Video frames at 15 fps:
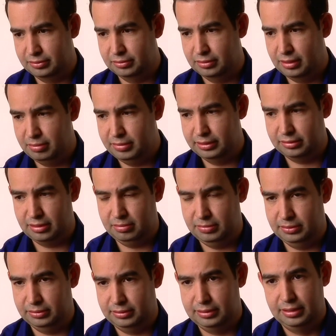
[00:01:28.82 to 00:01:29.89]
School, I missed
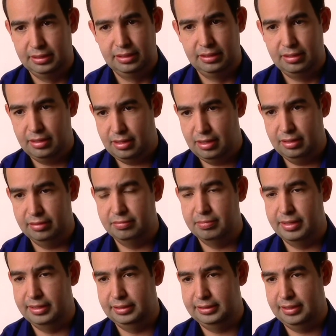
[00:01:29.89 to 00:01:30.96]
almost all of
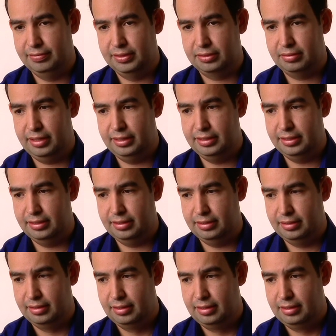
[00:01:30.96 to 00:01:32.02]
my seventh grade
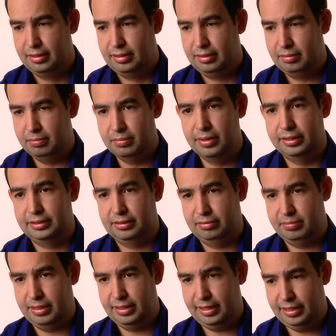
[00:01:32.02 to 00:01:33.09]
year, much of
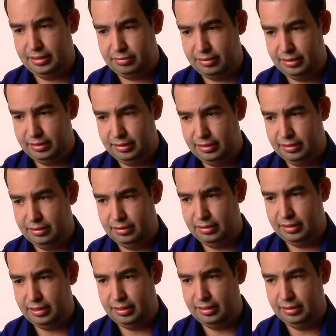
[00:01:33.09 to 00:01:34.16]
my eighth grade year,
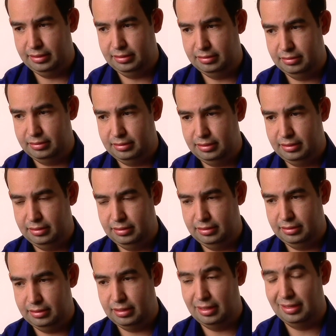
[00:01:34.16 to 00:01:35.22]
and and
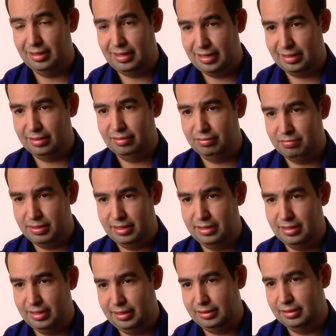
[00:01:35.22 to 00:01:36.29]
a lot of my
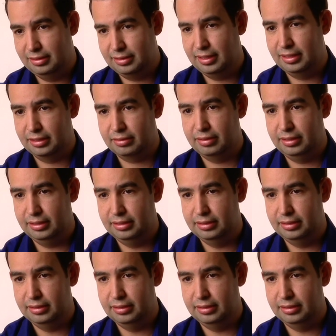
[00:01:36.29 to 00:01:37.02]
ninth and tenth grade